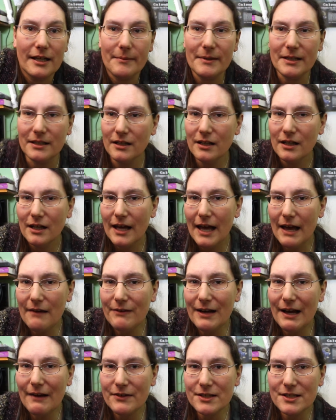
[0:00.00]
I mean, if
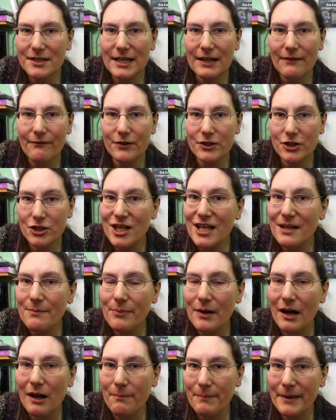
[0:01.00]
I ever see it for cheap,
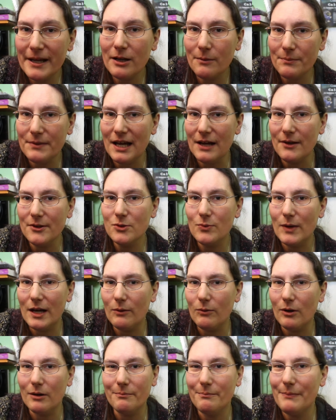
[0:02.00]
I'll pick up the
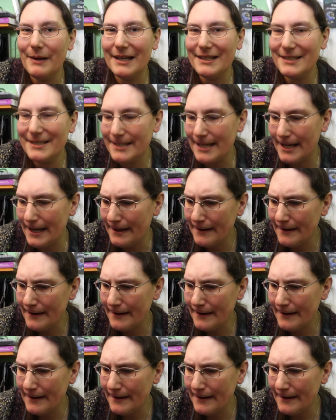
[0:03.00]
Elsewhere one, but